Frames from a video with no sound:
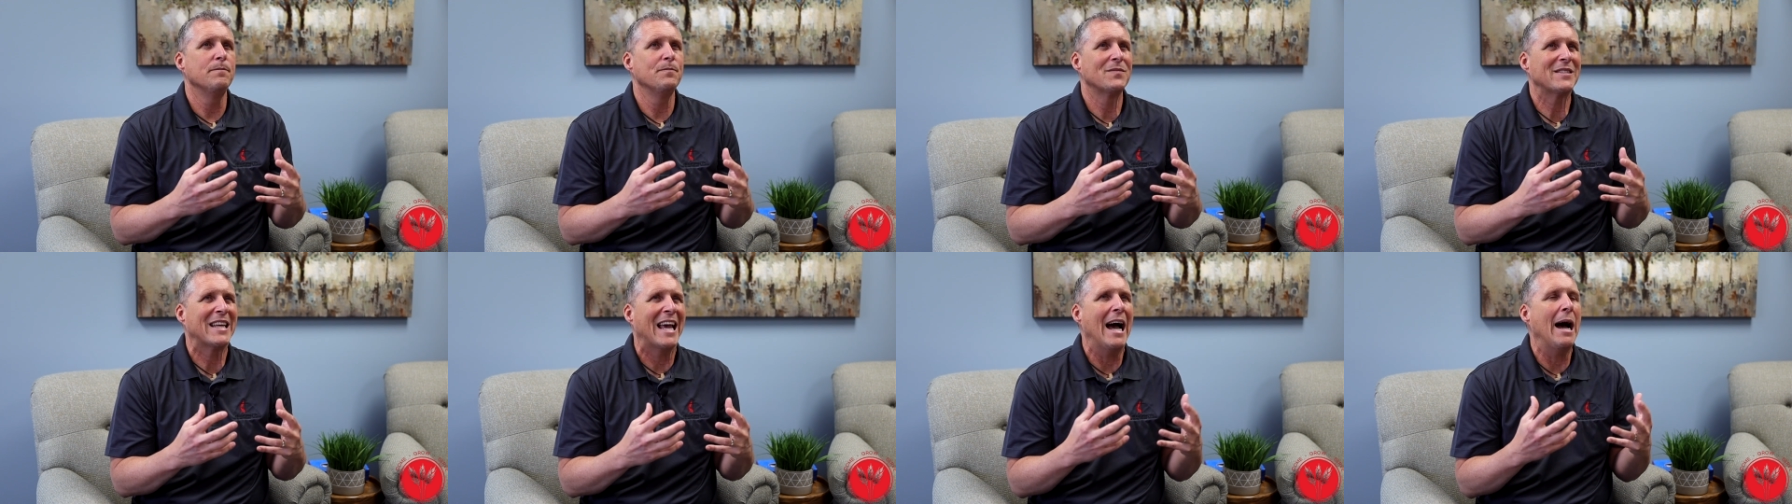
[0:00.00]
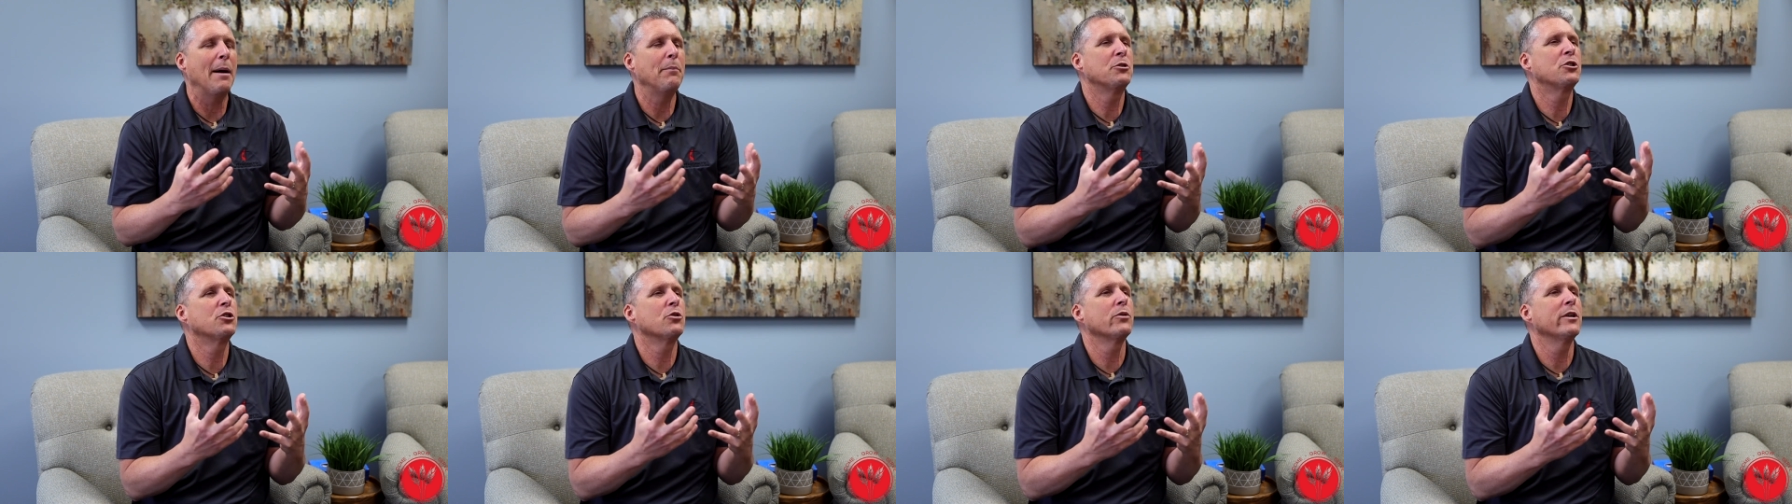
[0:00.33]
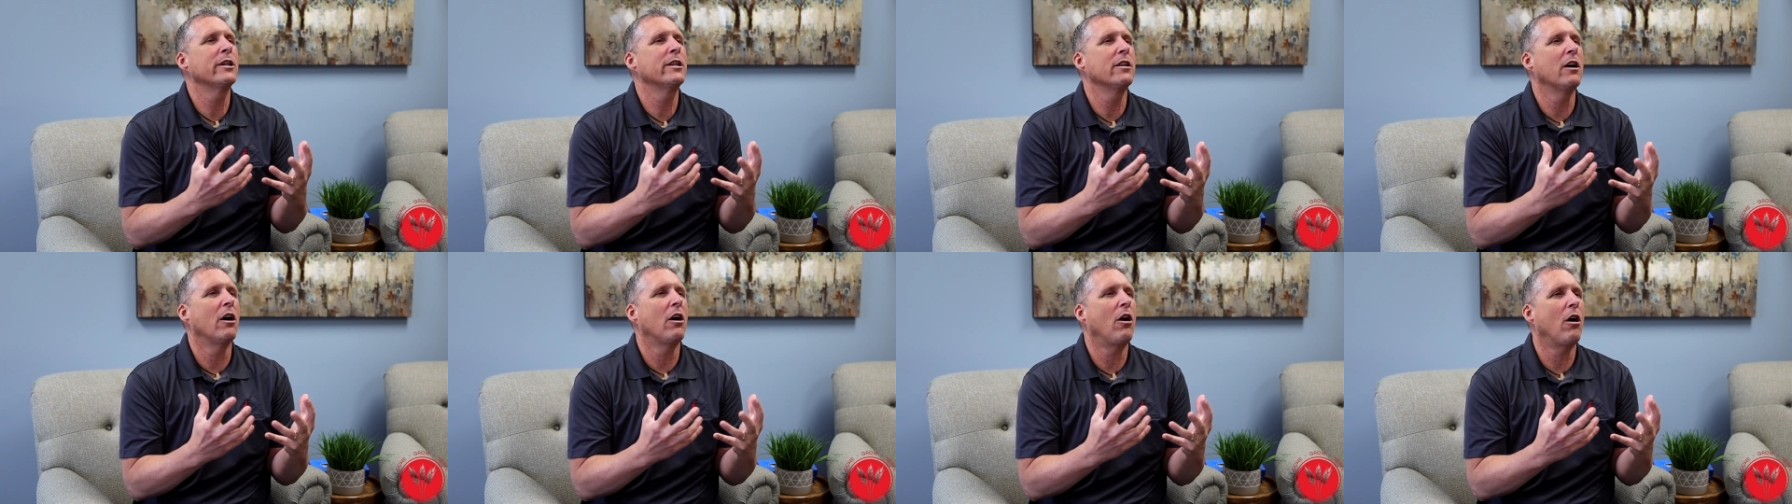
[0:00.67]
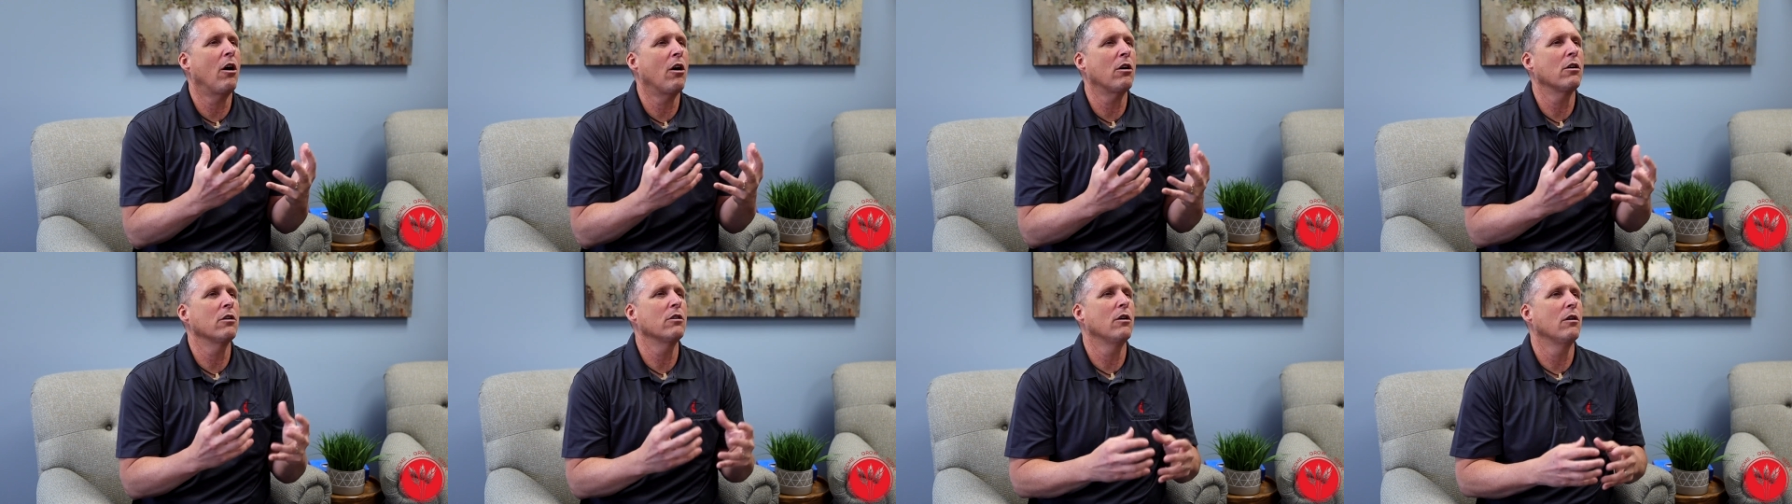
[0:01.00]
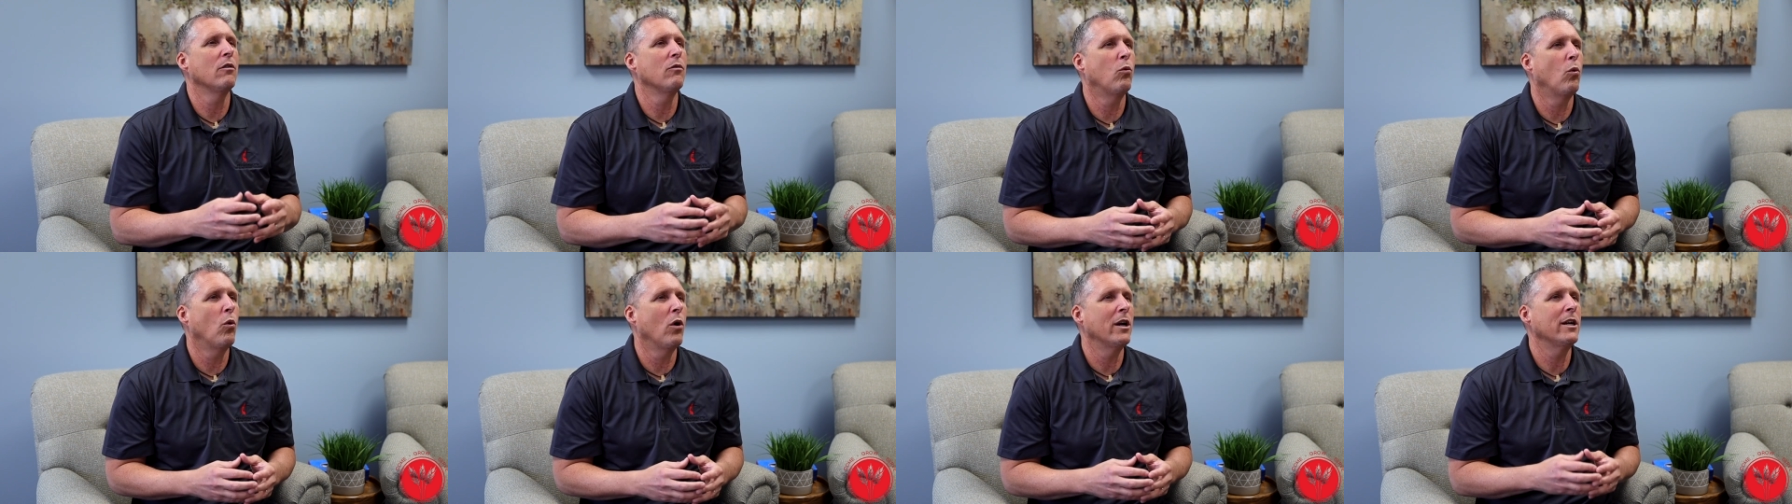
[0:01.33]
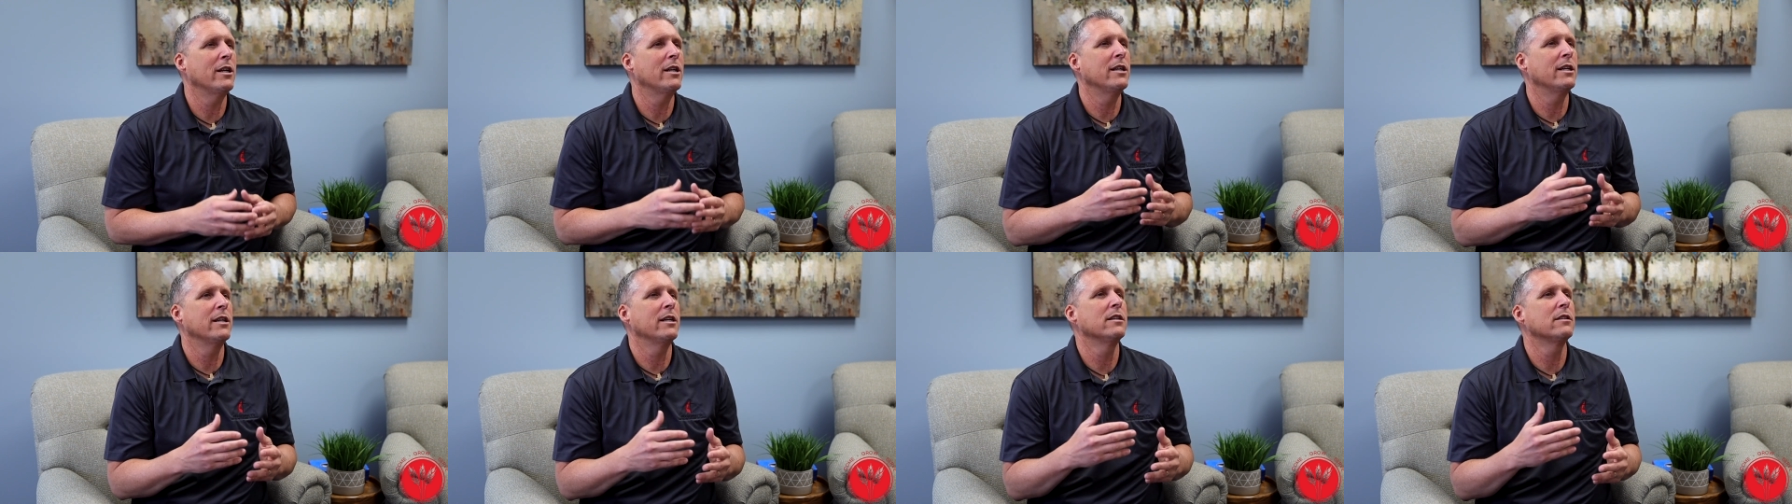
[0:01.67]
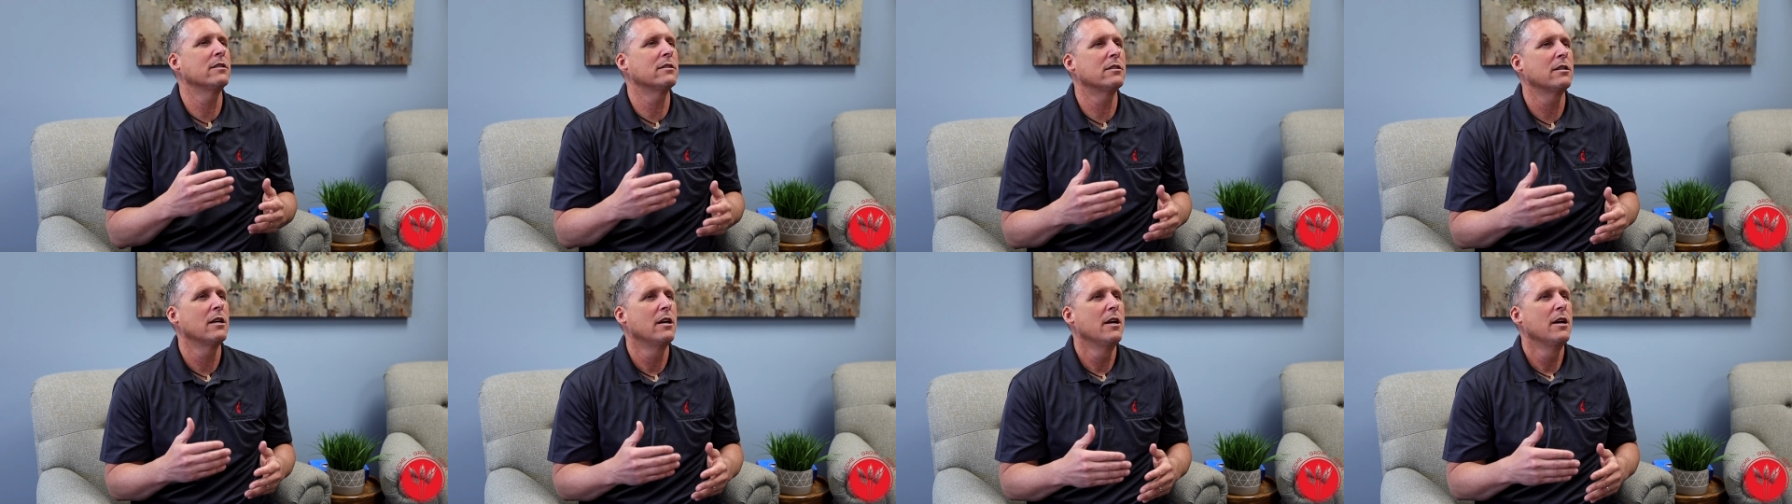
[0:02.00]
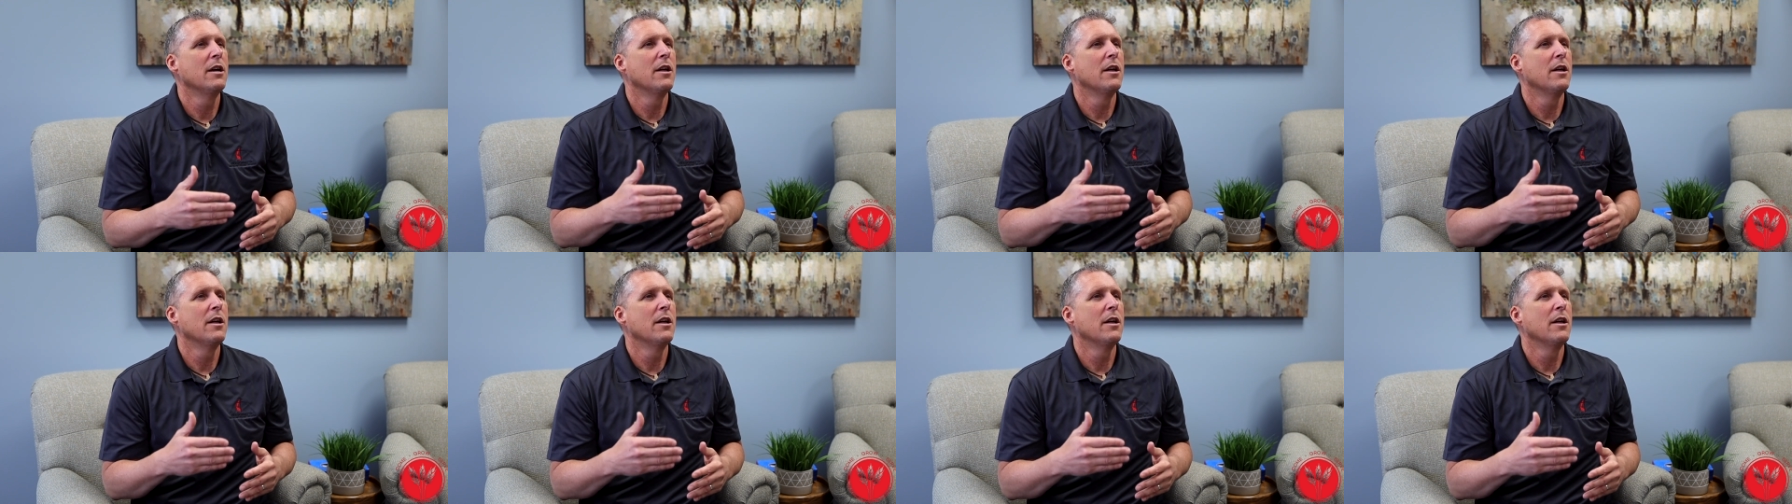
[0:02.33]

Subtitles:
capturing the heart of what it is